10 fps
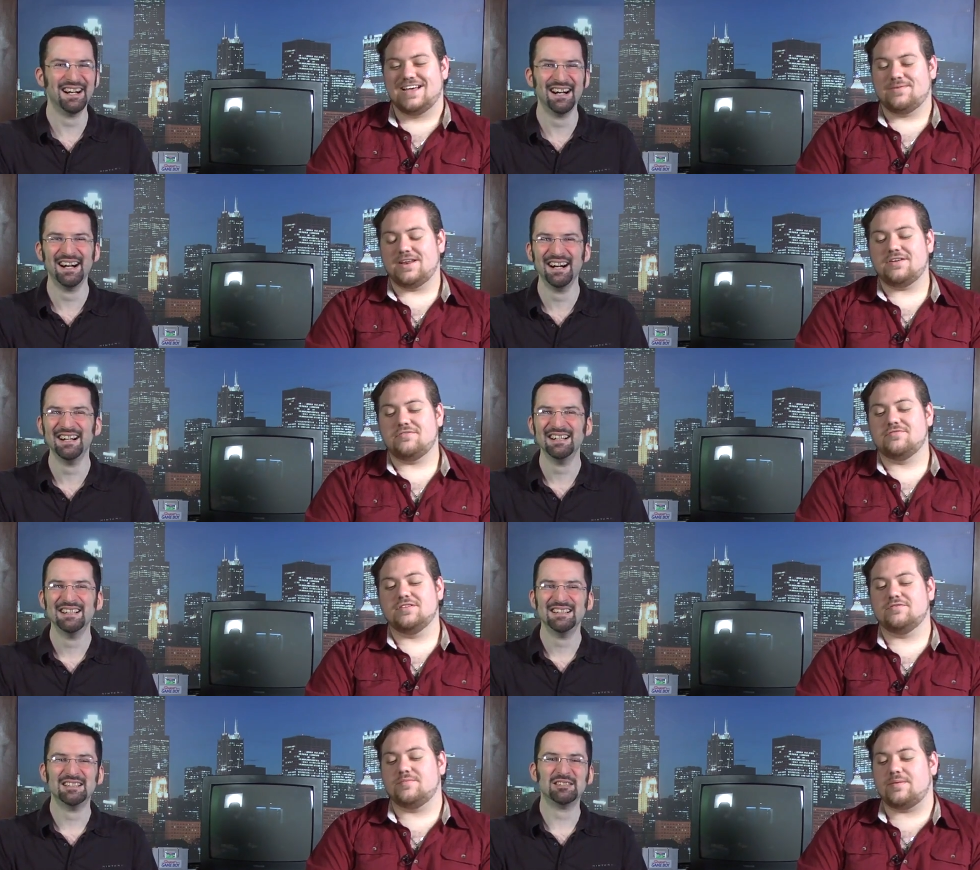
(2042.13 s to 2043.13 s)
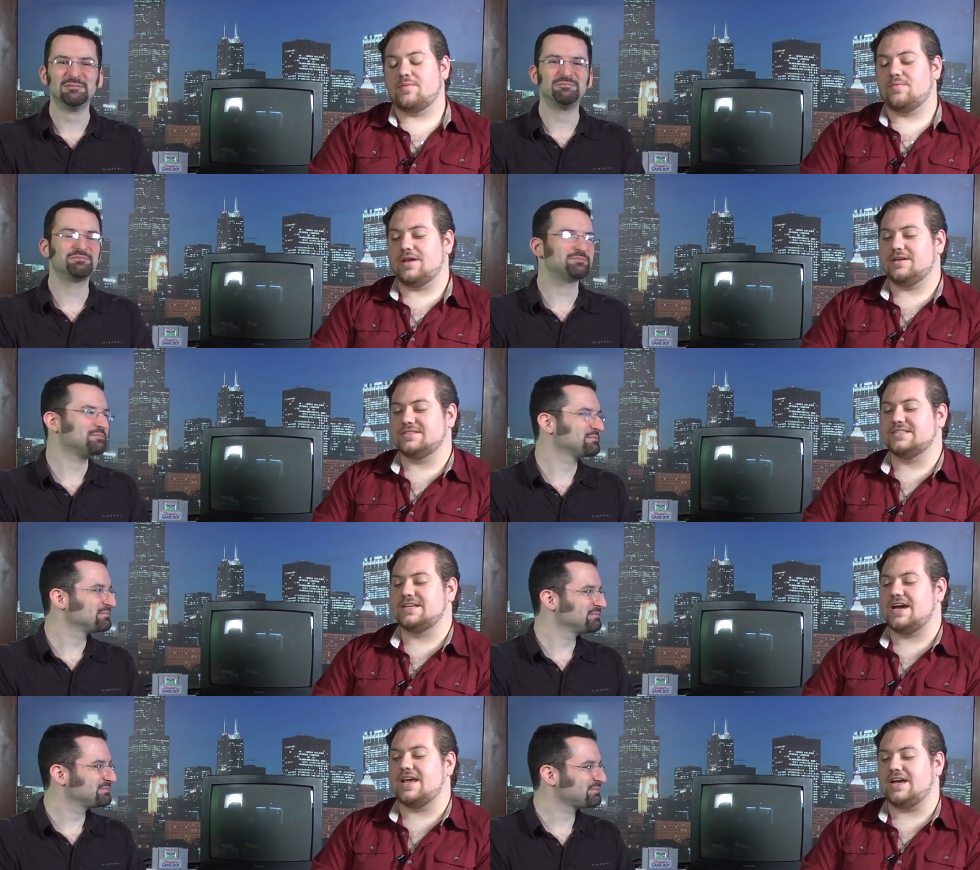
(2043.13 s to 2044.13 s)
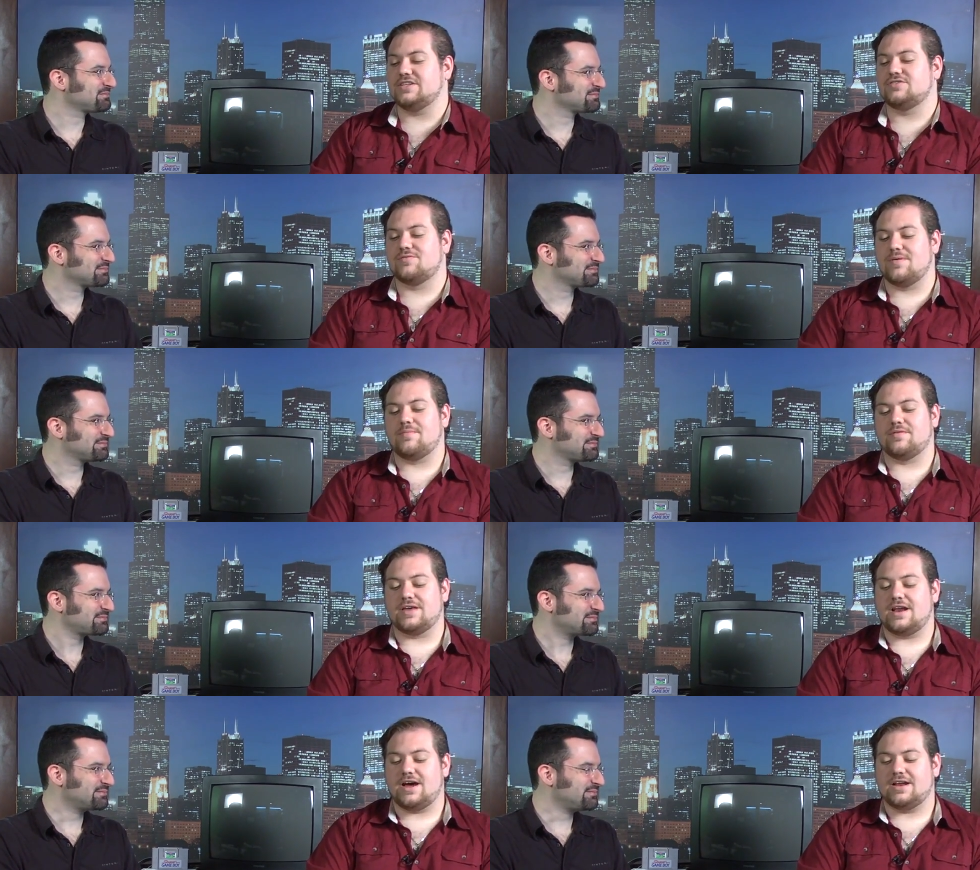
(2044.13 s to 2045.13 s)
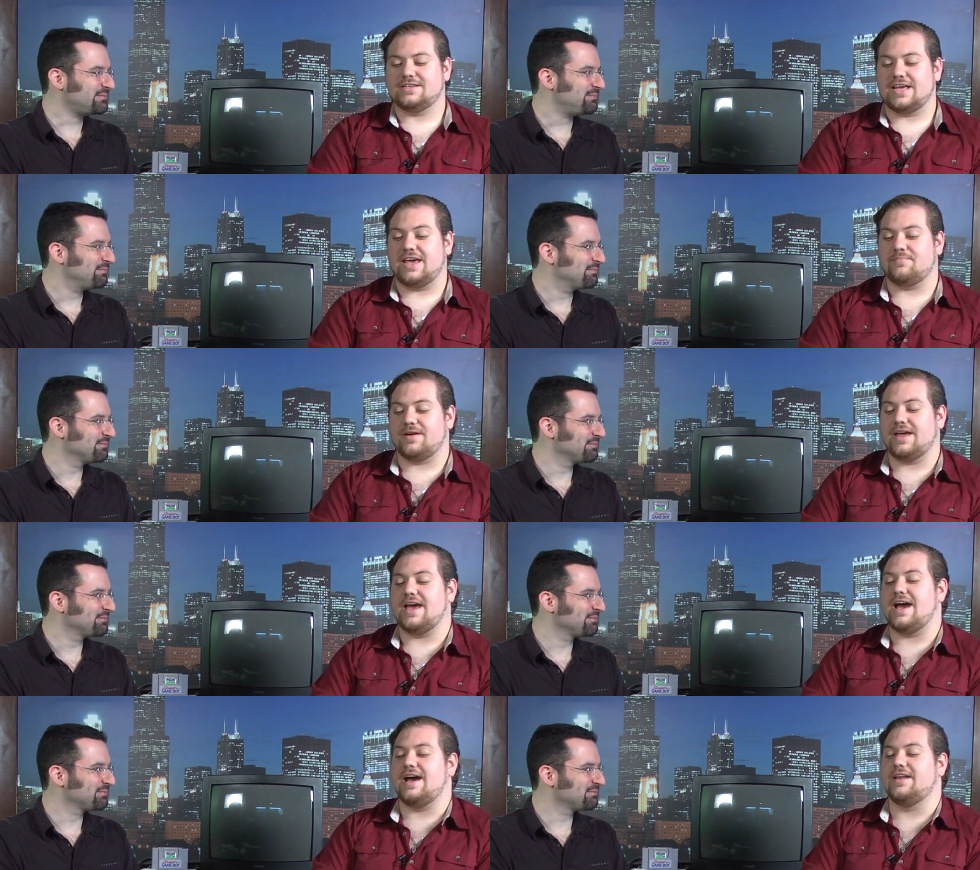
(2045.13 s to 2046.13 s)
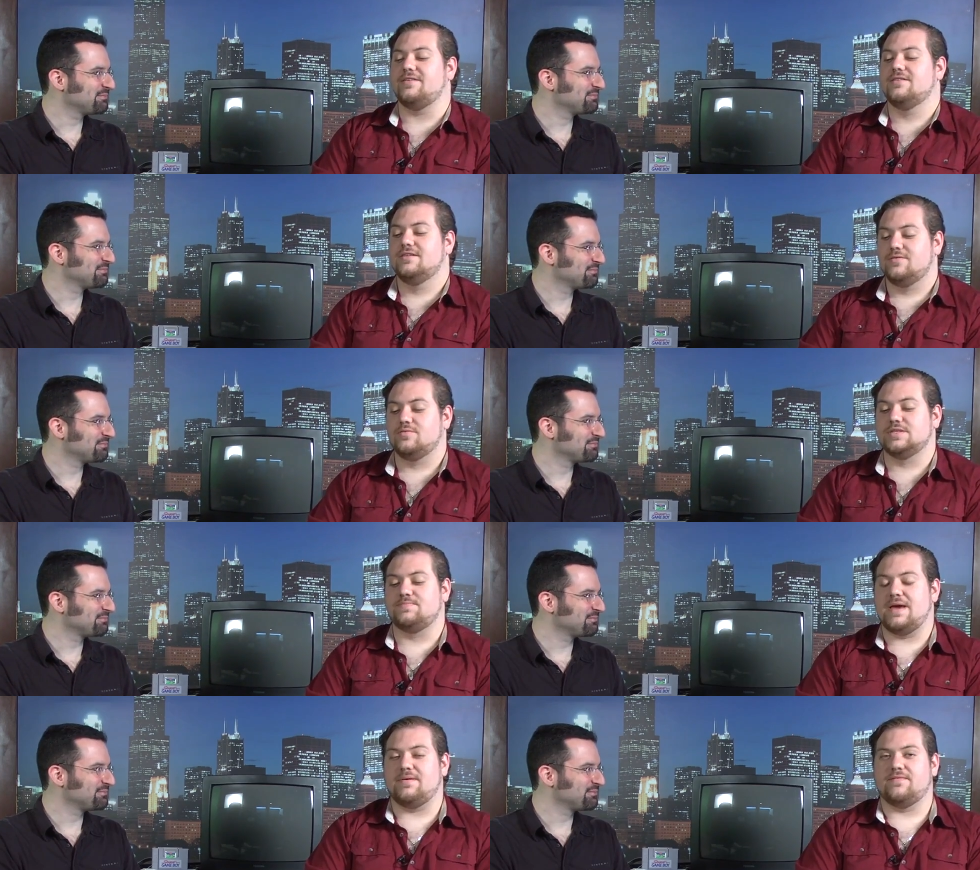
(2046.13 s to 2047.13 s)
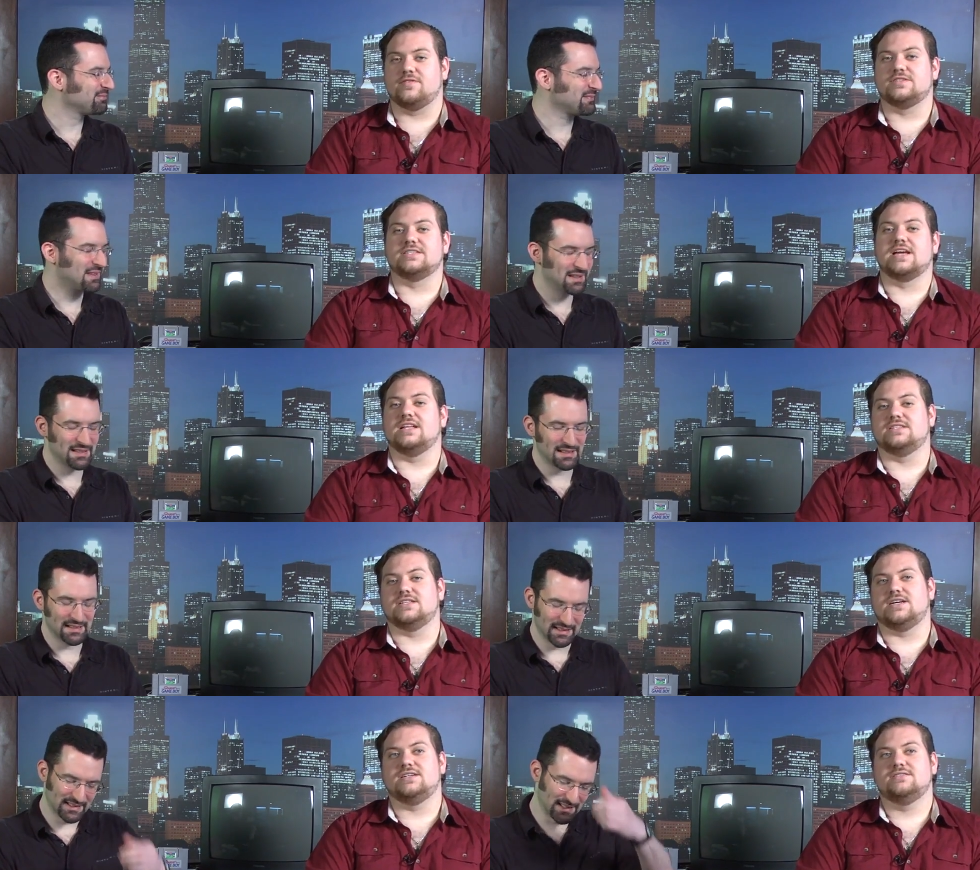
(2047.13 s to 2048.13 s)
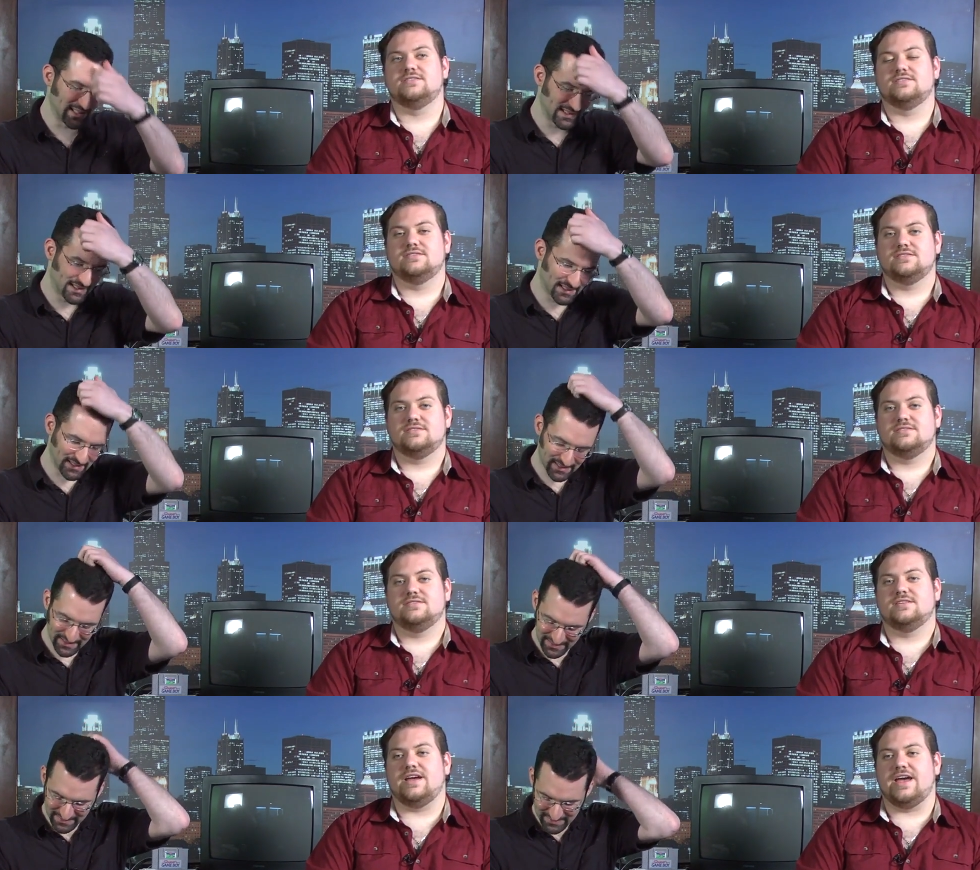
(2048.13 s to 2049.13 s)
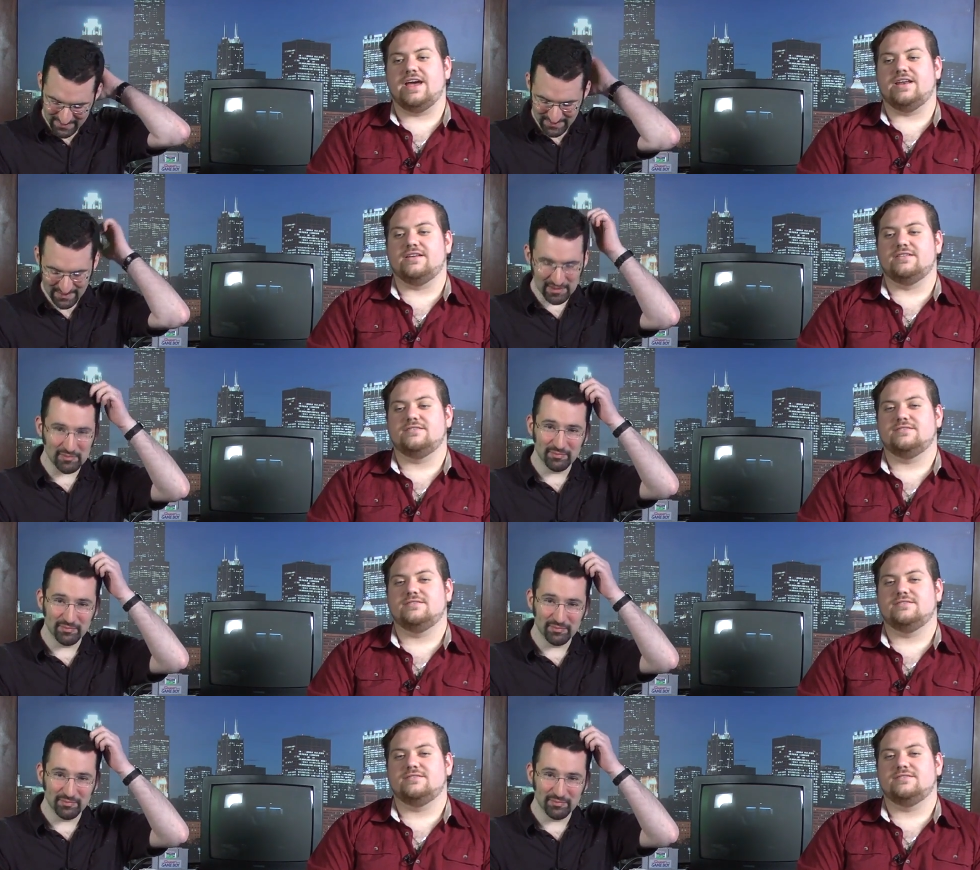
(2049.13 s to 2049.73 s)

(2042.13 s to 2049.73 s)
Speaker 1: I mean, I don't really remember what else is on it. I just remember that on a tape I had was Bambi versus Godzilla. Nice, nice. And